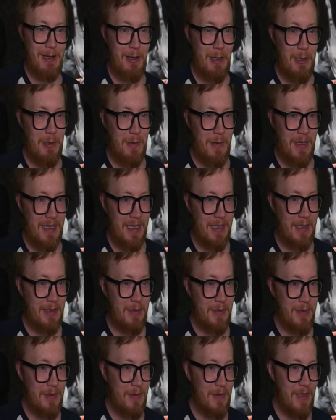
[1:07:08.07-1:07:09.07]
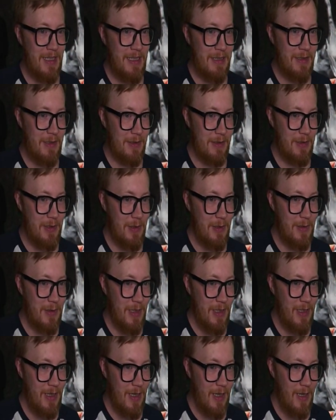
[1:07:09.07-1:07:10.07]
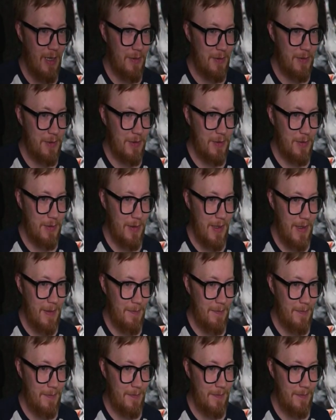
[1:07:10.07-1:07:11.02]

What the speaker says: hello, and I really don't know how to